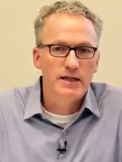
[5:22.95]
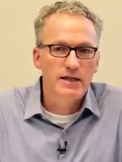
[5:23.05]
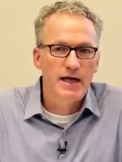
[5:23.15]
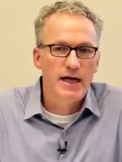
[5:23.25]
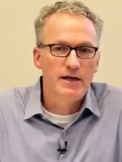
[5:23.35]

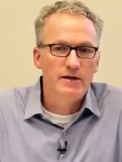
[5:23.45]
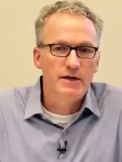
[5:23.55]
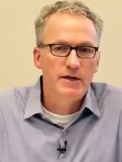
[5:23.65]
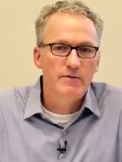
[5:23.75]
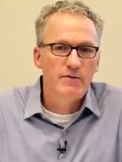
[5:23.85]
that
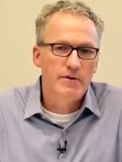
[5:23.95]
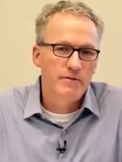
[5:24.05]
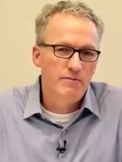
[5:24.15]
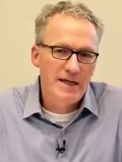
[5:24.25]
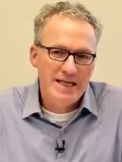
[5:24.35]

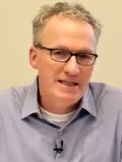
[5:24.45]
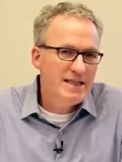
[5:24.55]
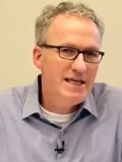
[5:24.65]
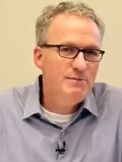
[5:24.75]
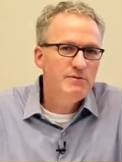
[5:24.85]
the main
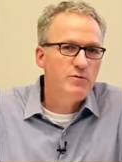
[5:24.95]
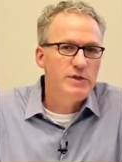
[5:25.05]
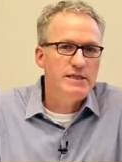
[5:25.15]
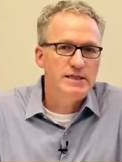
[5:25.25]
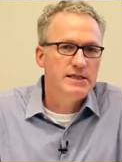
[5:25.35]
theme of
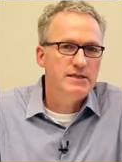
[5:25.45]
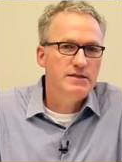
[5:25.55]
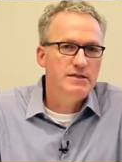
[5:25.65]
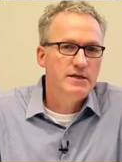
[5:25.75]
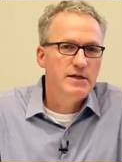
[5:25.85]
which
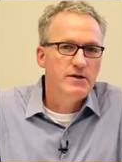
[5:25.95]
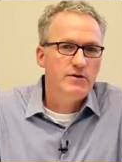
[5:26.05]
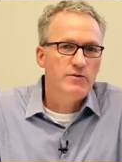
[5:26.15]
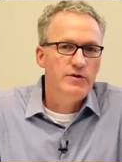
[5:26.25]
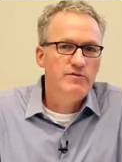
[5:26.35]
is
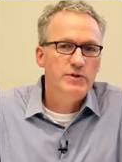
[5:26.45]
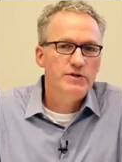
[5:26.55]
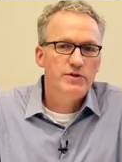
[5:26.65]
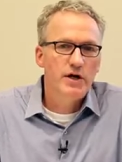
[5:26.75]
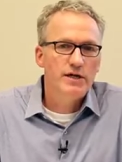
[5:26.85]
we've
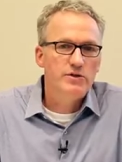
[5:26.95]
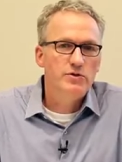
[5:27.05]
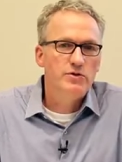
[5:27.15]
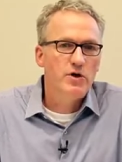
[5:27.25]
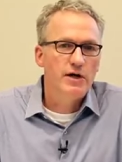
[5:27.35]
been drawing
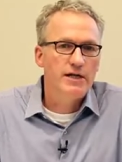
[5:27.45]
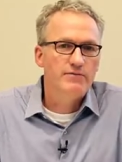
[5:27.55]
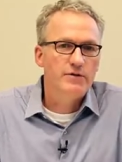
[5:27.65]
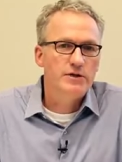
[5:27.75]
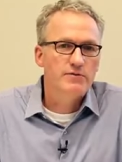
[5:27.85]
too strong an
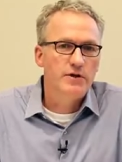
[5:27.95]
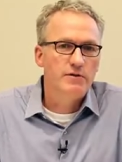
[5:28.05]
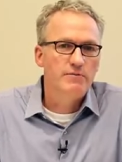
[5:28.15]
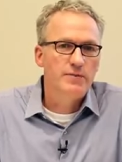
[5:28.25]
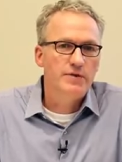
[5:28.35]
inference
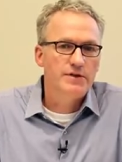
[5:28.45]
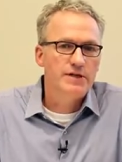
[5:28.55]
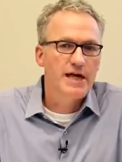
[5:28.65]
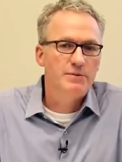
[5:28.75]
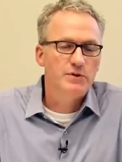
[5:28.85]
from the
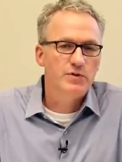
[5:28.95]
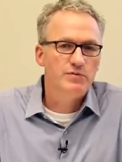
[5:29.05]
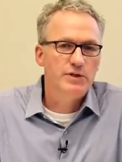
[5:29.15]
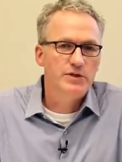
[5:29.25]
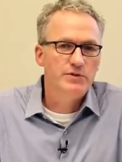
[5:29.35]
samples
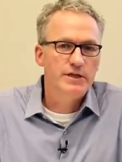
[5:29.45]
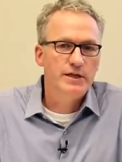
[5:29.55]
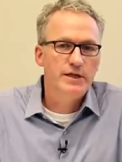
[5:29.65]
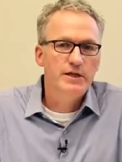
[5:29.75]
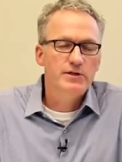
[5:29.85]
we've been using.
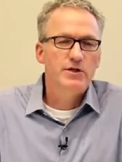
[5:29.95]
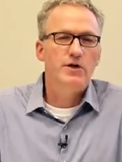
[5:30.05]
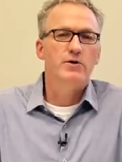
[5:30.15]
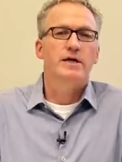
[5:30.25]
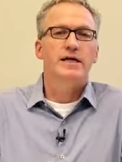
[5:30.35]

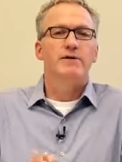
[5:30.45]
So